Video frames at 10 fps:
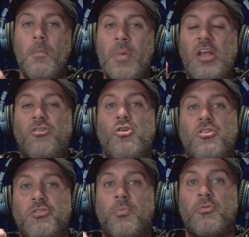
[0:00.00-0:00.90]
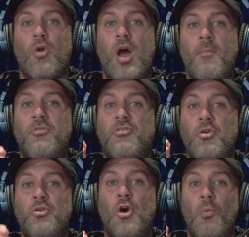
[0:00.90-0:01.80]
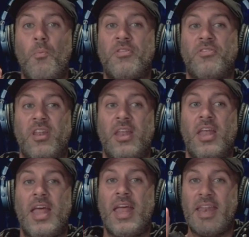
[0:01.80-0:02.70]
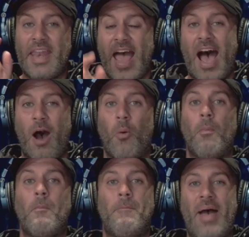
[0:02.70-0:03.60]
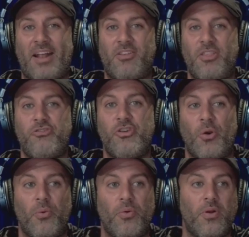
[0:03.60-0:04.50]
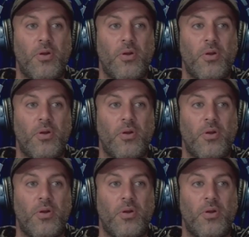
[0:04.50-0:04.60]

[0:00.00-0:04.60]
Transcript: Make sure to subscribe so you don't miss it. Now, back to the show.